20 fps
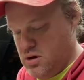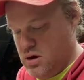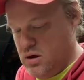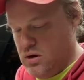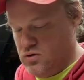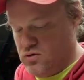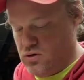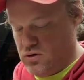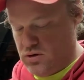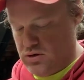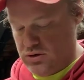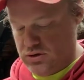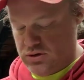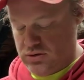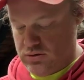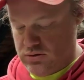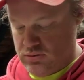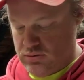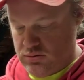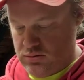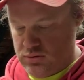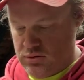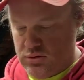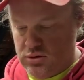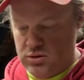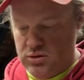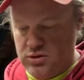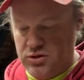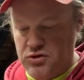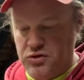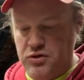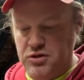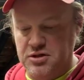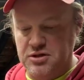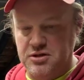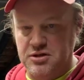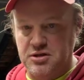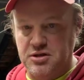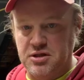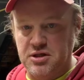Here's what it looks. So this
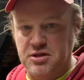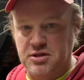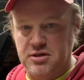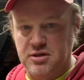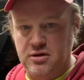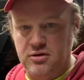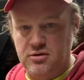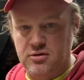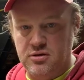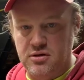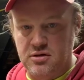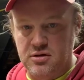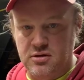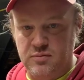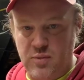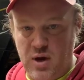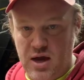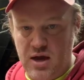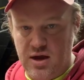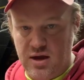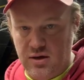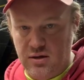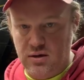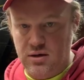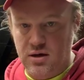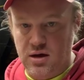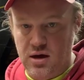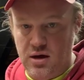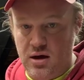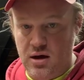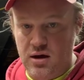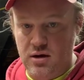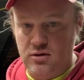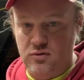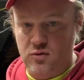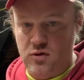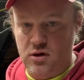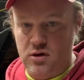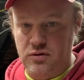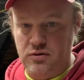is a 6-inch. This is by Angling AI
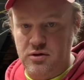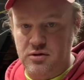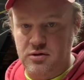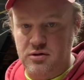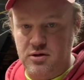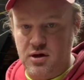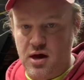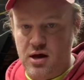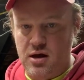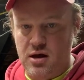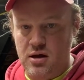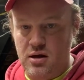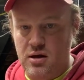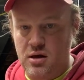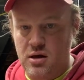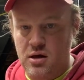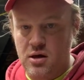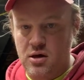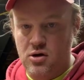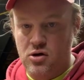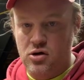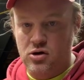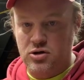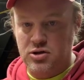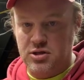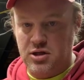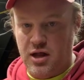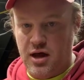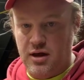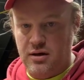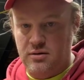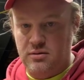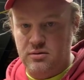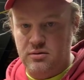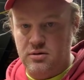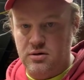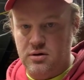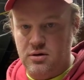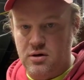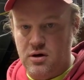as well. This has got a hook slot.
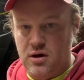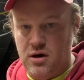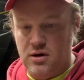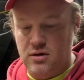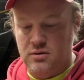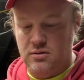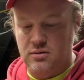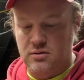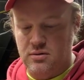All right.